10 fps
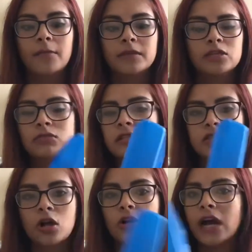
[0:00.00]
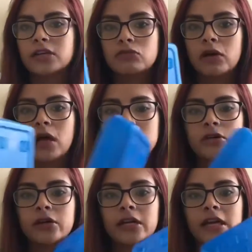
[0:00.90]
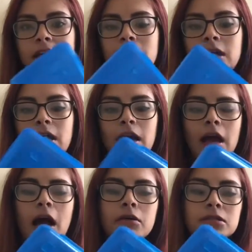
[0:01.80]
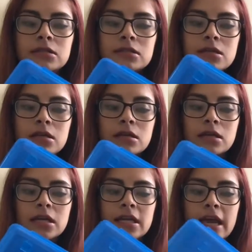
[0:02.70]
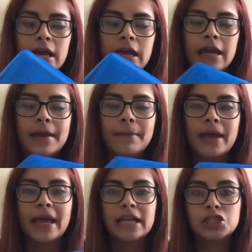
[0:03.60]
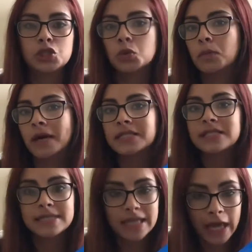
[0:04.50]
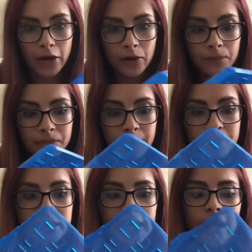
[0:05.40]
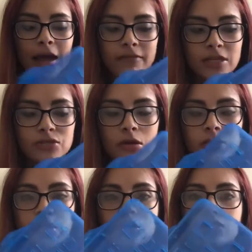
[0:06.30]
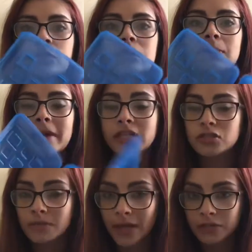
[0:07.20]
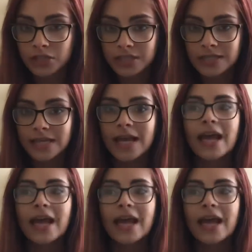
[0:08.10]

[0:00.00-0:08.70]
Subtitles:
This was $1 as well at Target. I was gonna get him a school box there. They didn't have any, so I was gonna look for some pencil pouches.